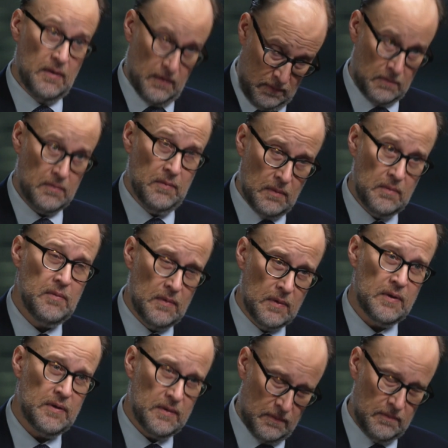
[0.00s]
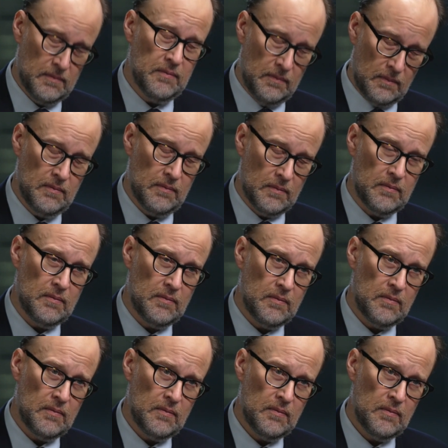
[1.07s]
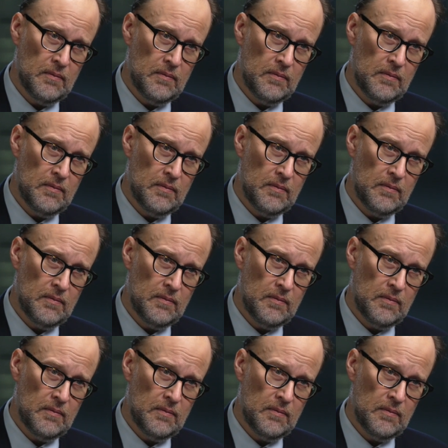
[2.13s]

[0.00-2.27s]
different theaters of, of conflict here.